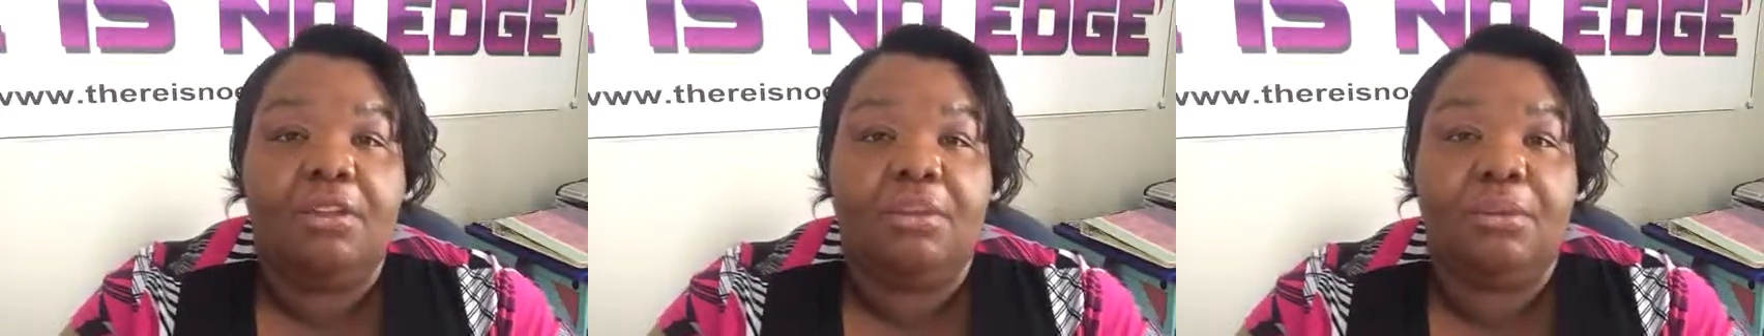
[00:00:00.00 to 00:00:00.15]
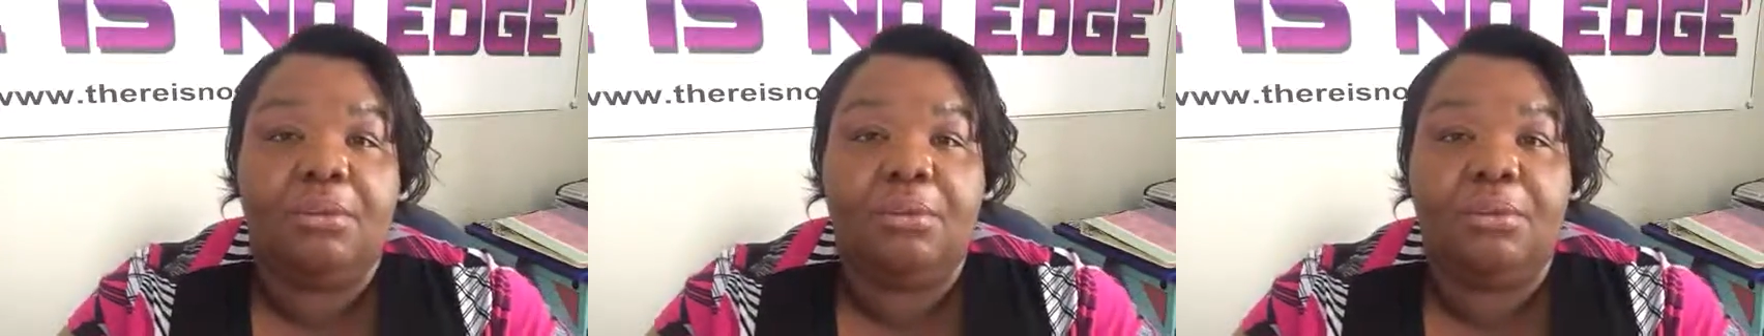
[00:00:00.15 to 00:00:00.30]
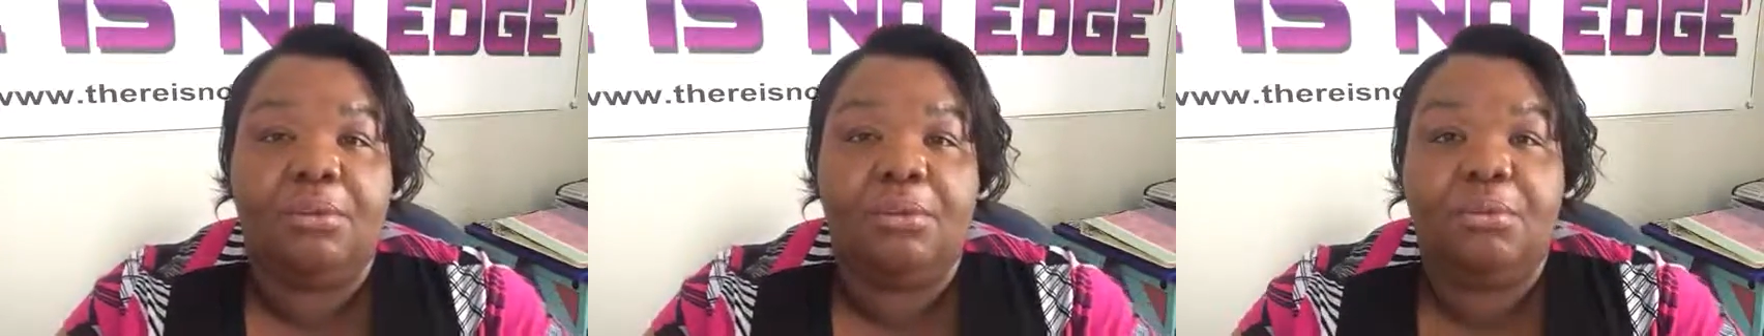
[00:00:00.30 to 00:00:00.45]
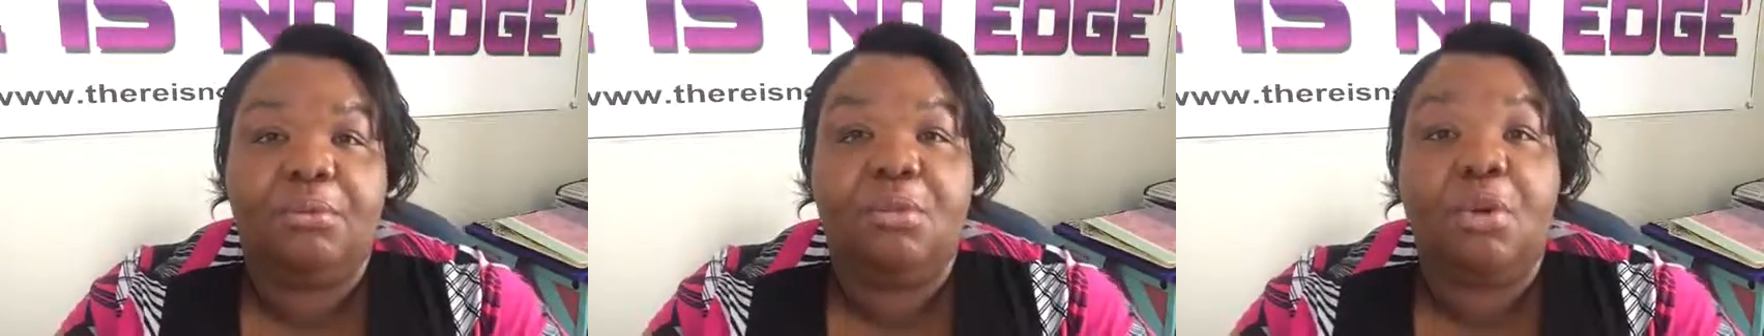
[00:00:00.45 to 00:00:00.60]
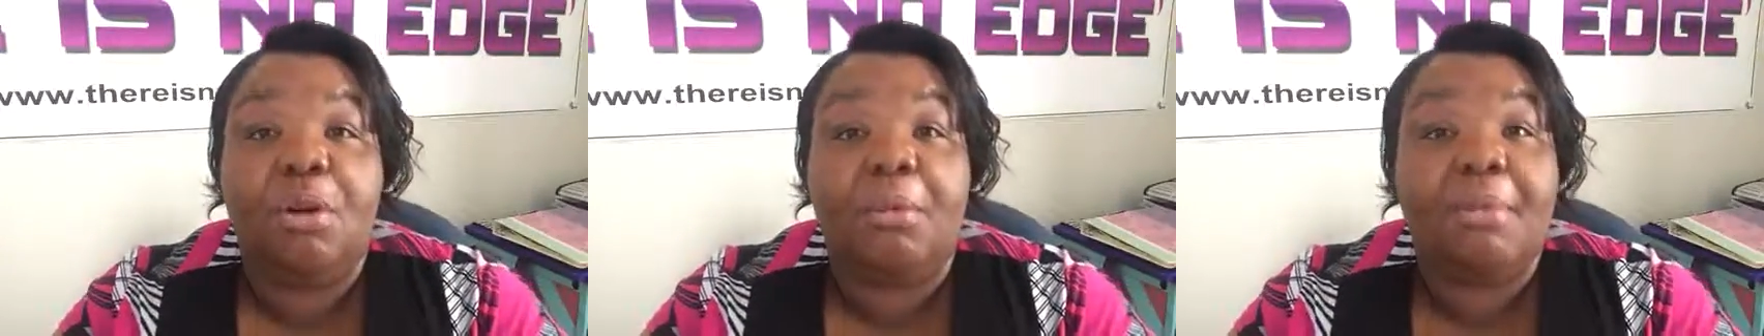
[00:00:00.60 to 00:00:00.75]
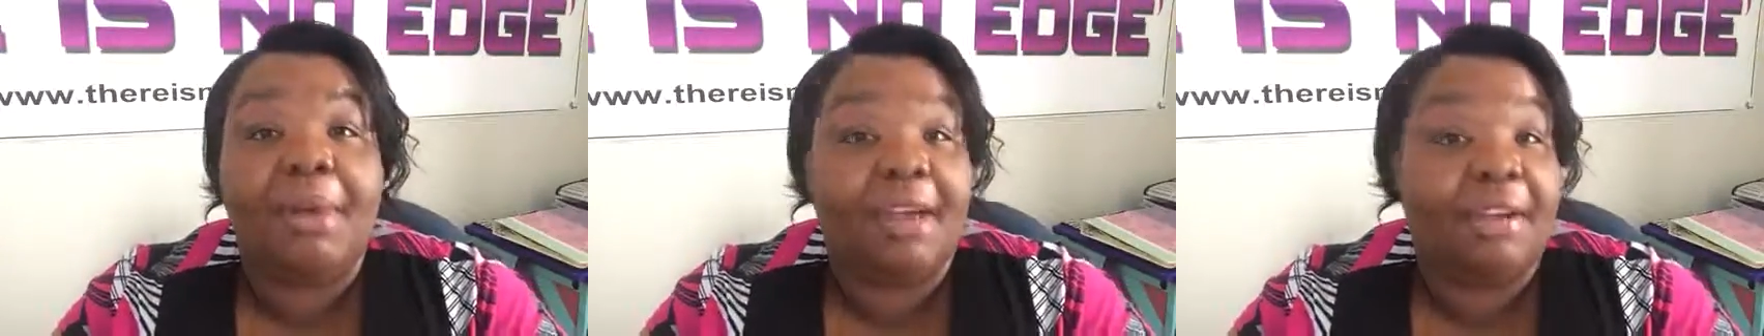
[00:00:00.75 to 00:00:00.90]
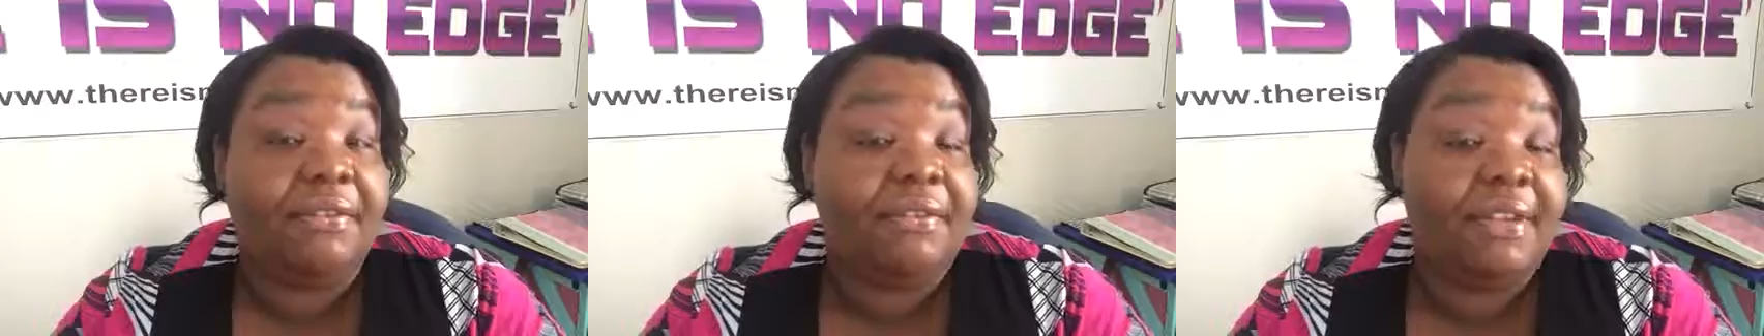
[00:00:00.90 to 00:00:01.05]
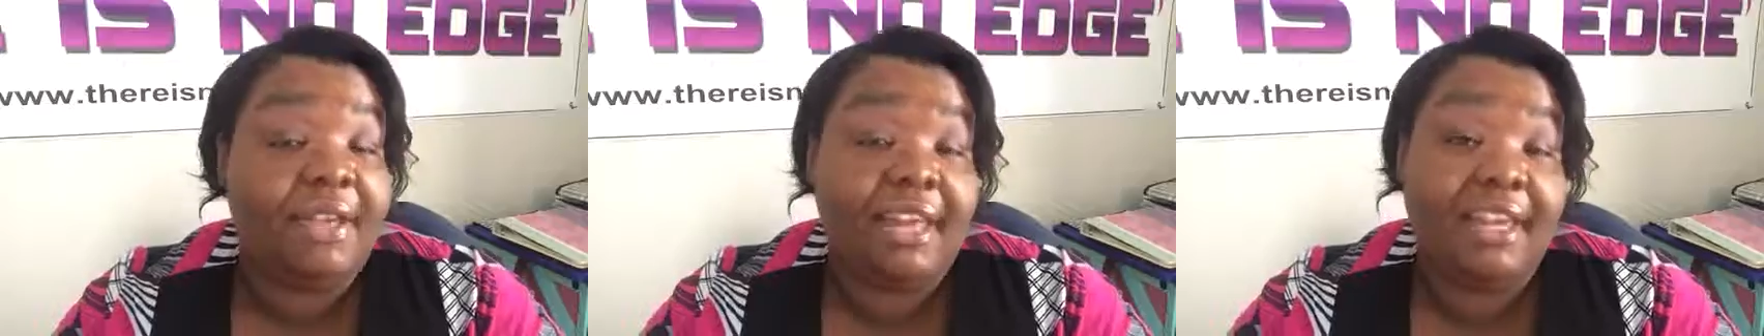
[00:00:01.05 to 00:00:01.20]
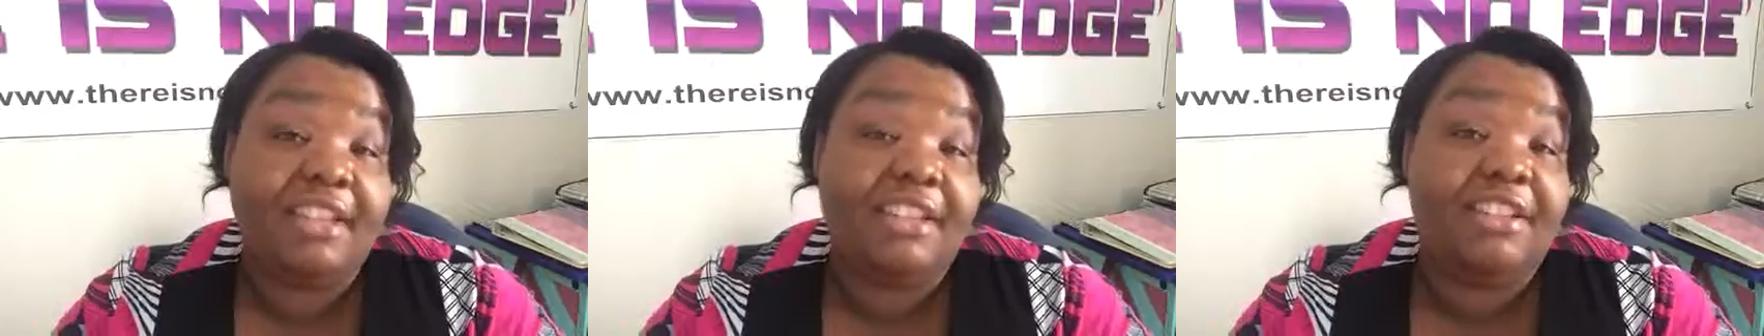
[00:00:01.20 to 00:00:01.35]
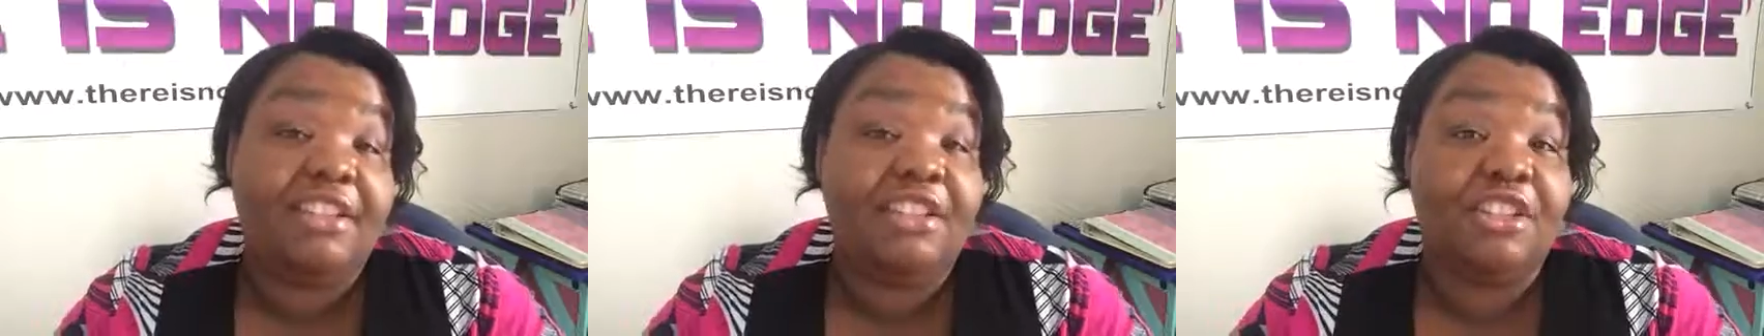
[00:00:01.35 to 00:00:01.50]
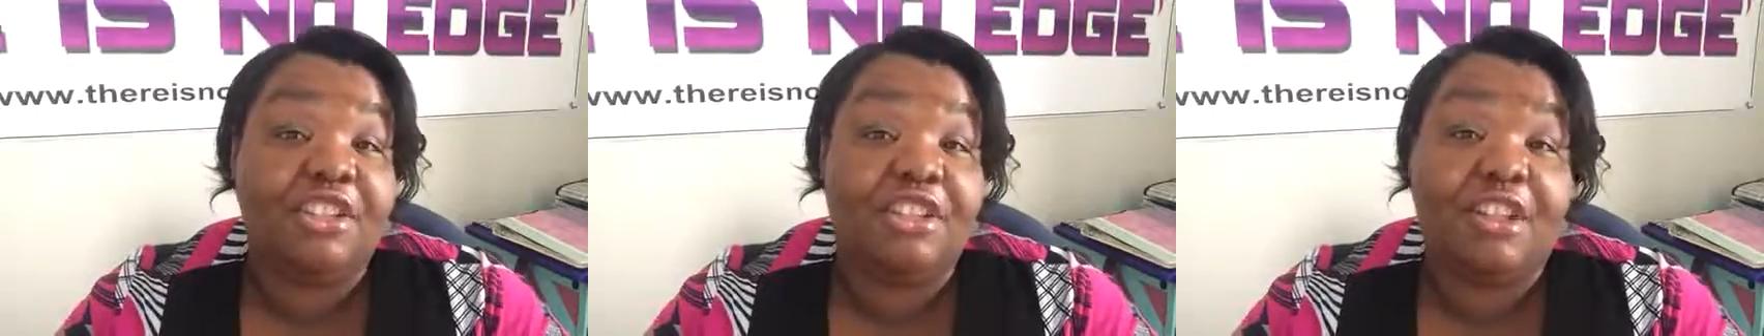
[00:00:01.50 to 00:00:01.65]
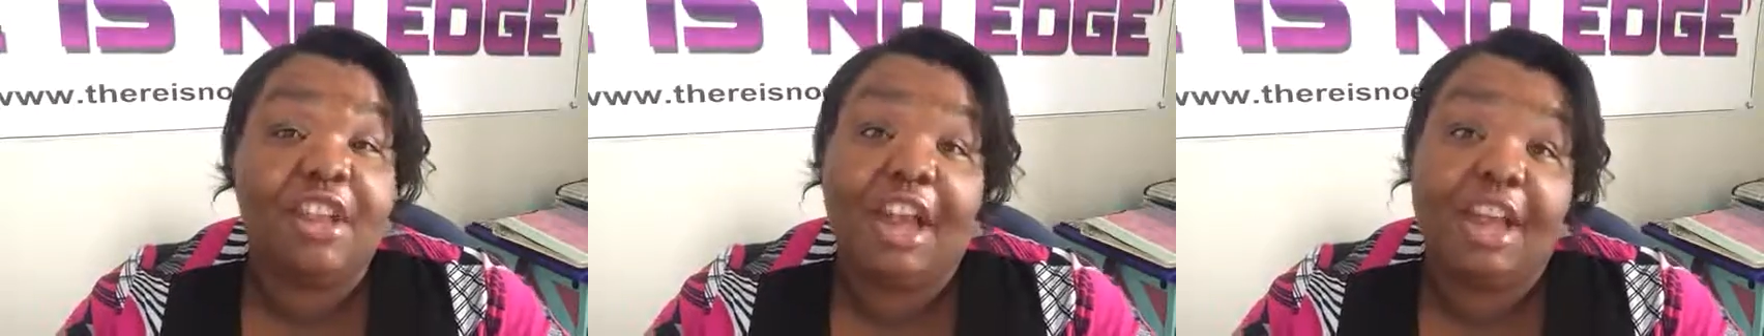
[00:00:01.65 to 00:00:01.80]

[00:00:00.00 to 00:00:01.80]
do more modifications than